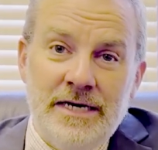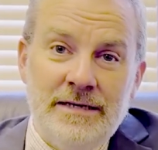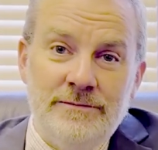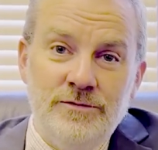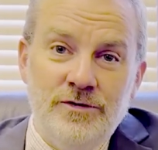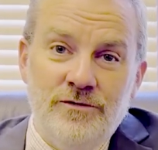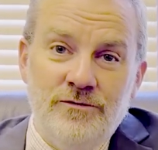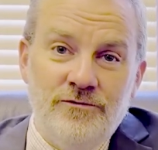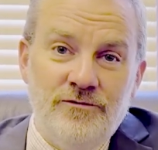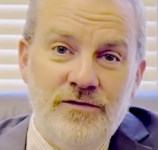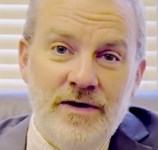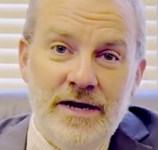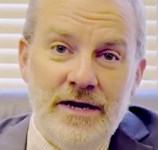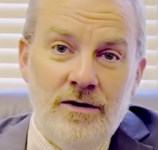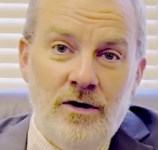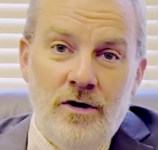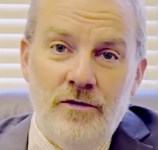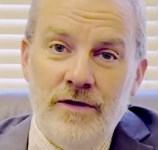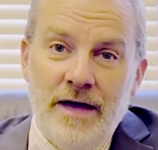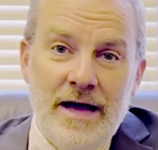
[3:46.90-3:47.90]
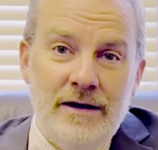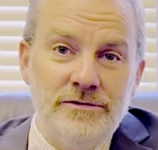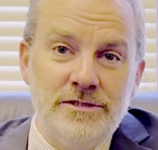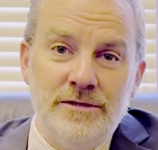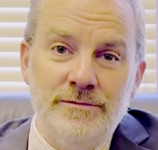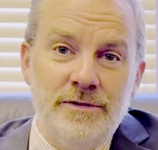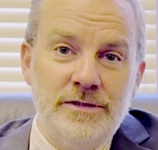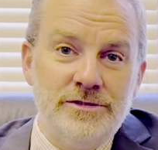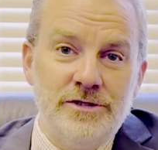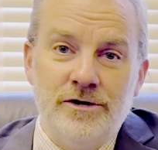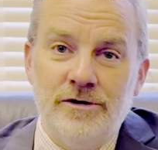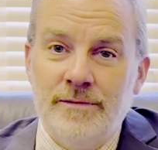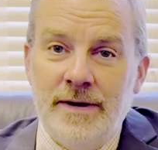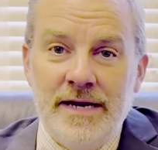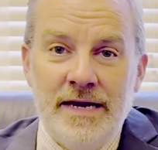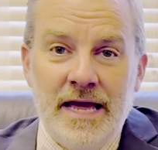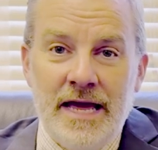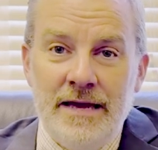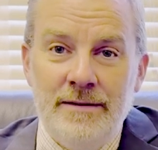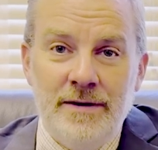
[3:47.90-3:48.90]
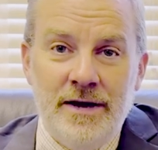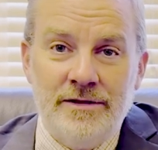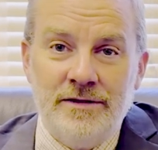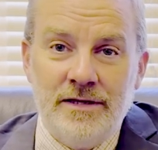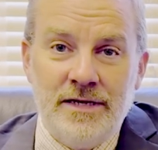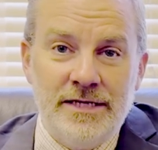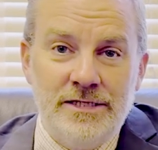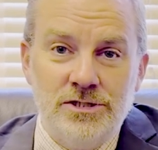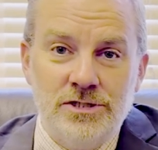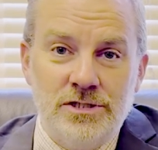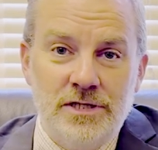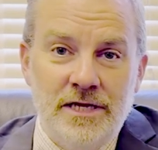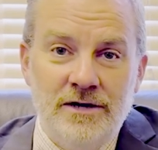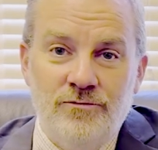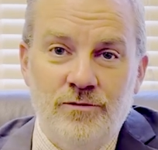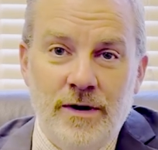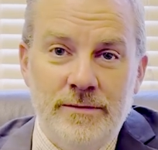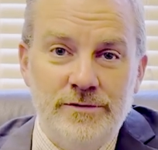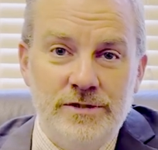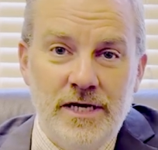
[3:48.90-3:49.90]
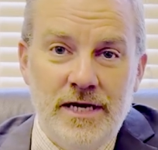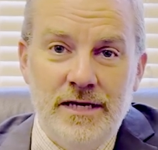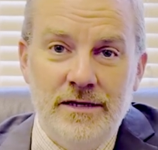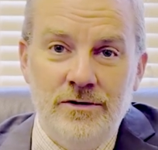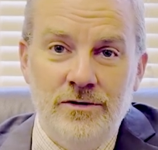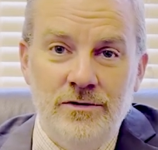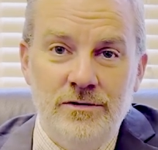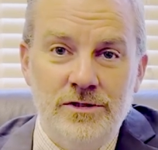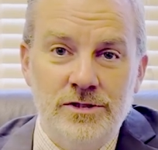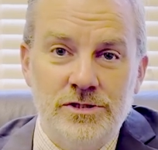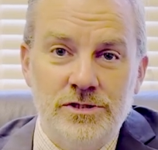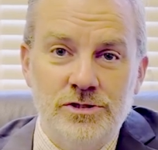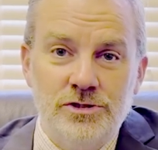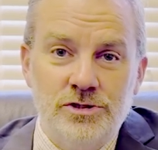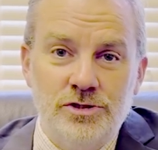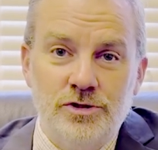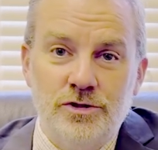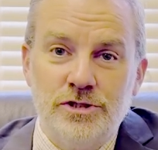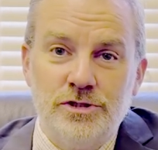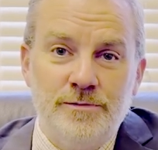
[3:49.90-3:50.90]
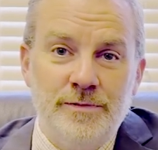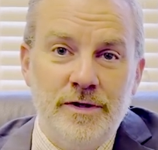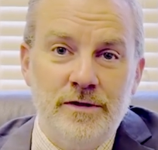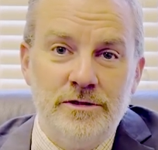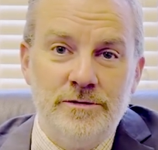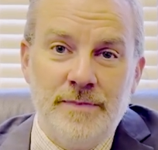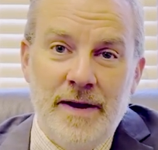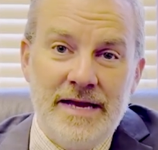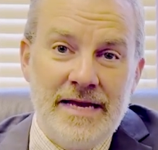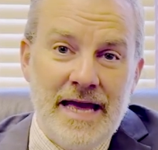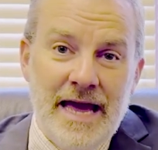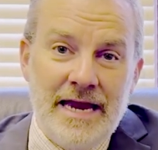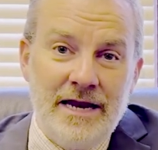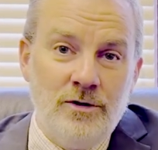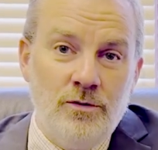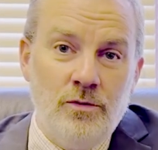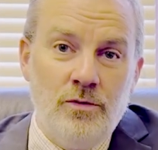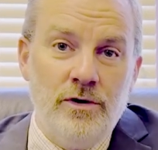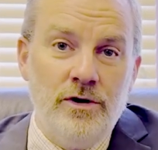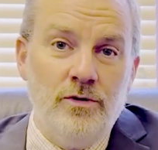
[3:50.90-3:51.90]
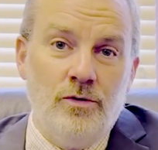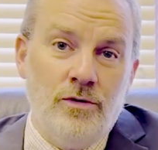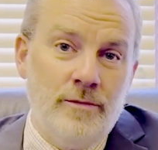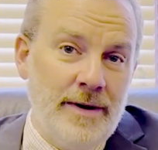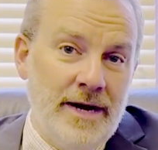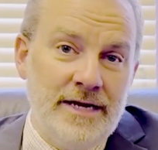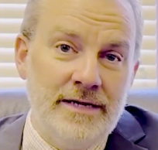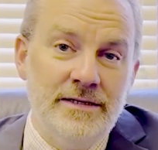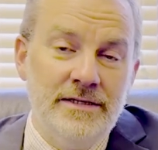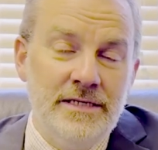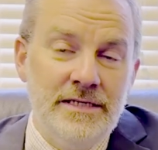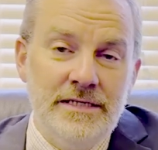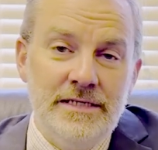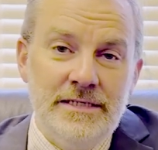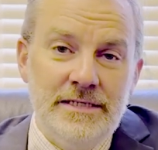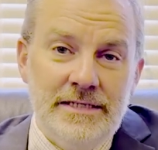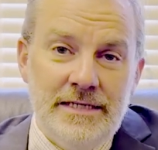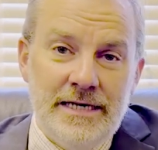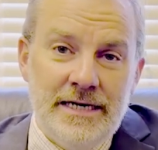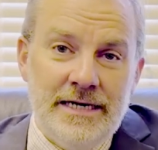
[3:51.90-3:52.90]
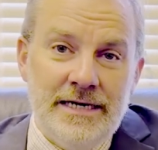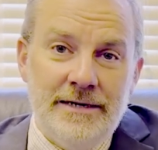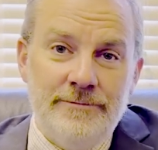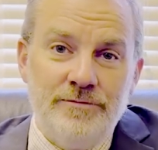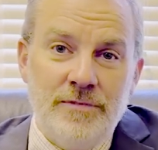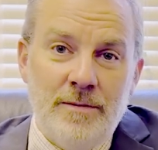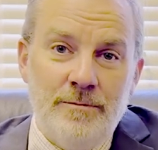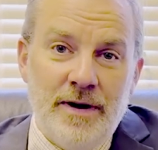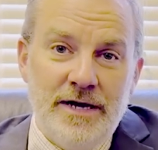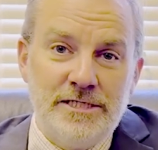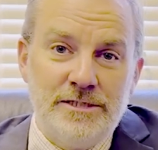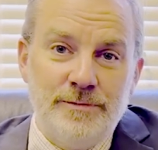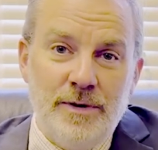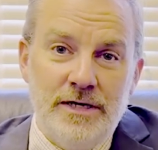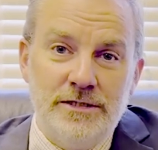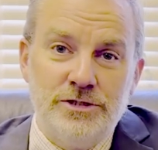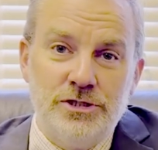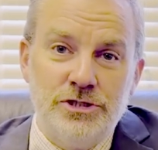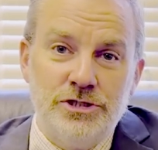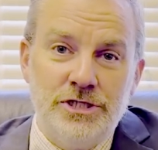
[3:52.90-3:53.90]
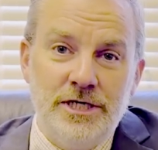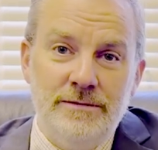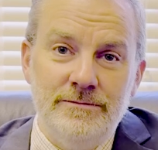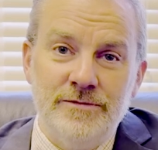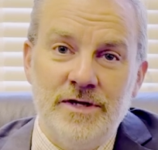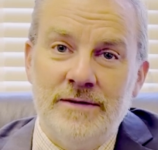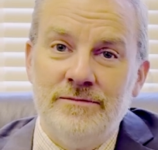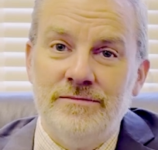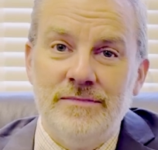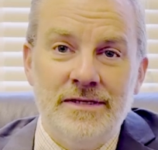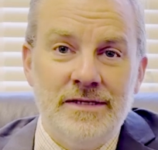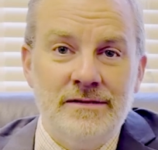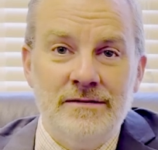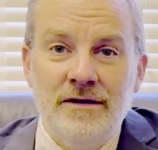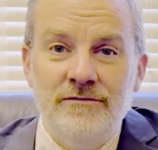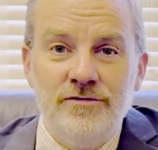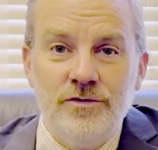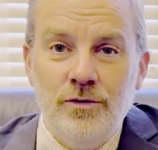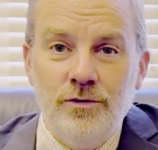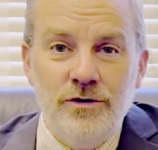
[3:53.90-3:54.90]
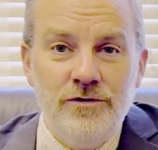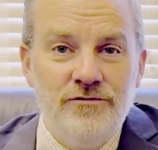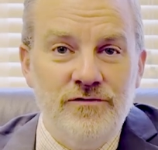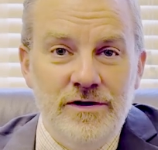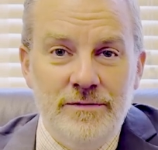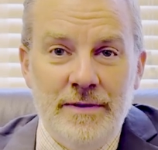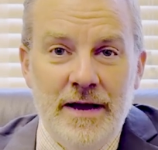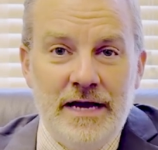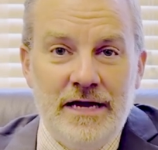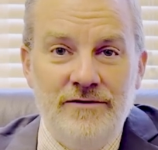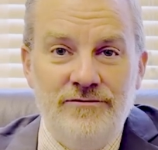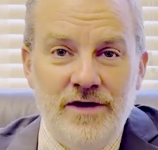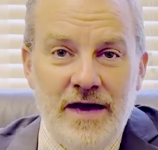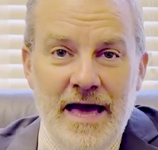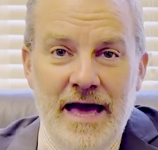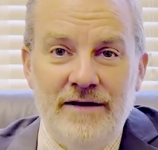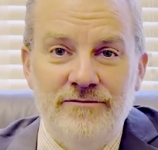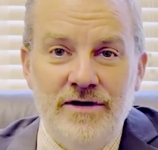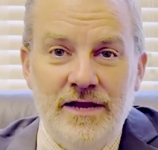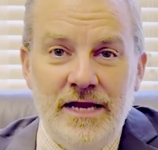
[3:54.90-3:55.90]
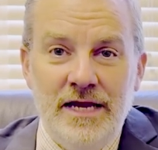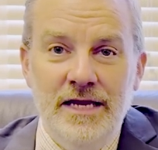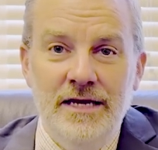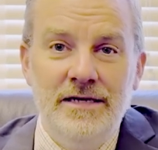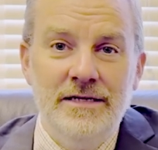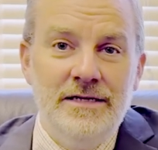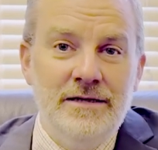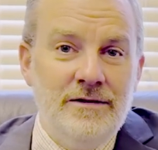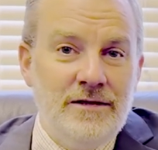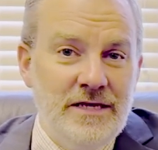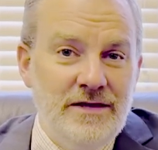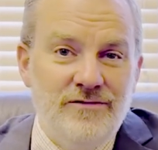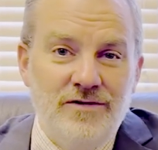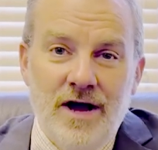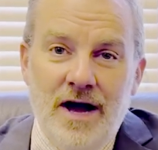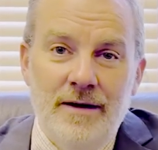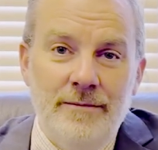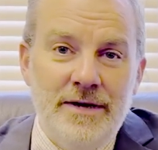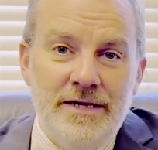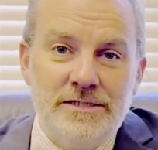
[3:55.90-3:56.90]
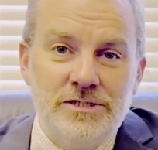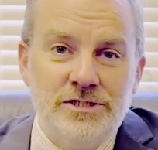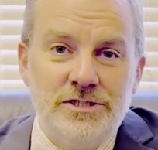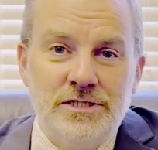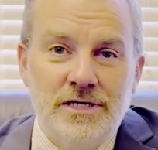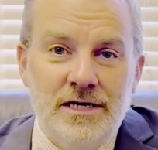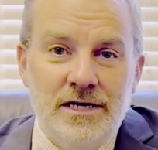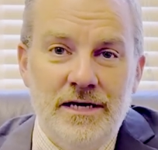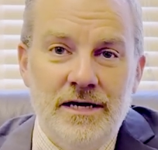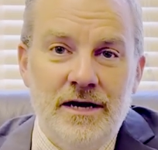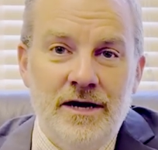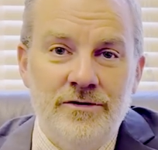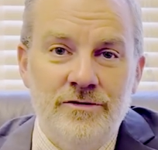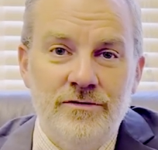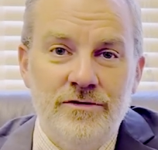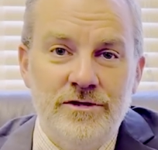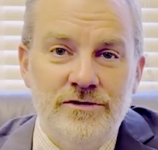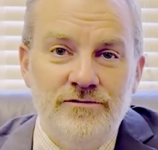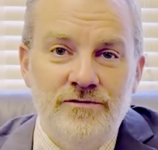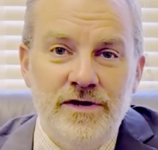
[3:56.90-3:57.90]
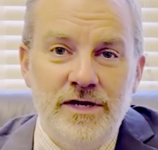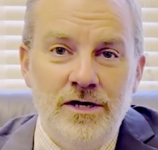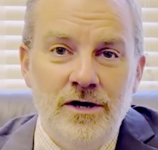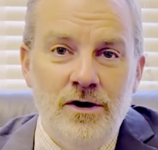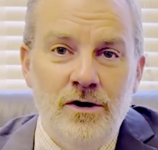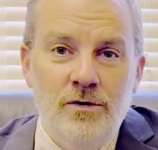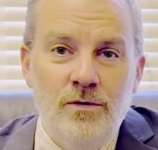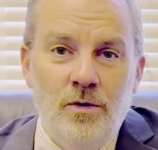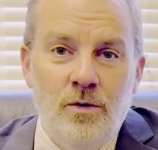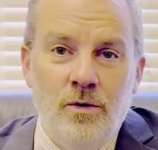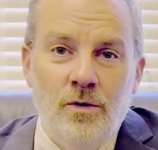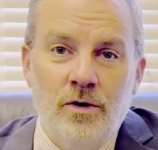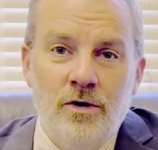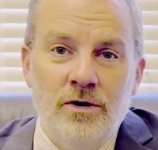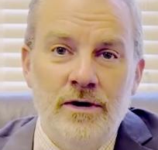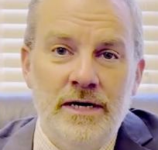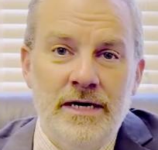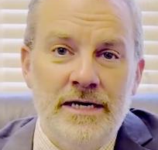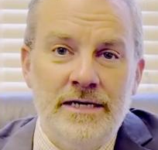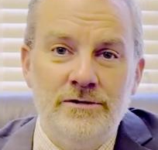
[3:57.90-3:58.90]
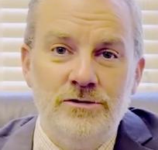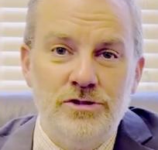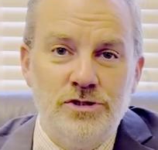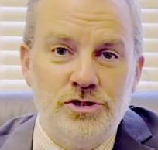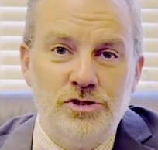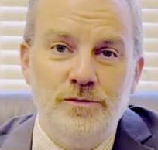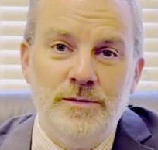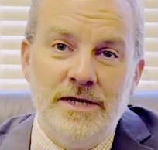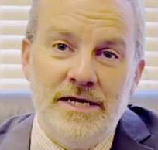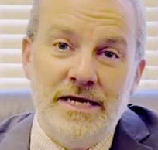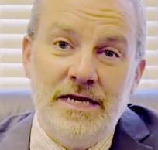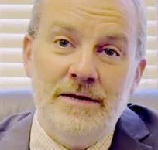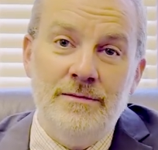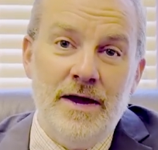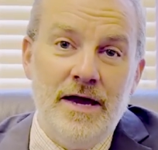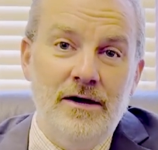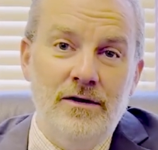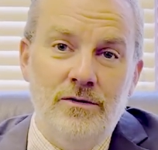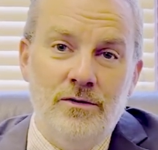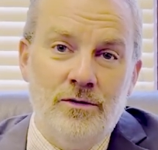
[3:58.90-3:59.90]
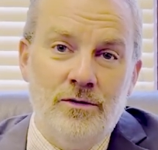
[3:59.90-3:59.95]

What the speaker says: You can find all the housing bills under my name at the legislative website. Just search bills by category or by sponsorship. And I'd love to know your feedback. If you have any, leave comments under this video, or you just shoot me an email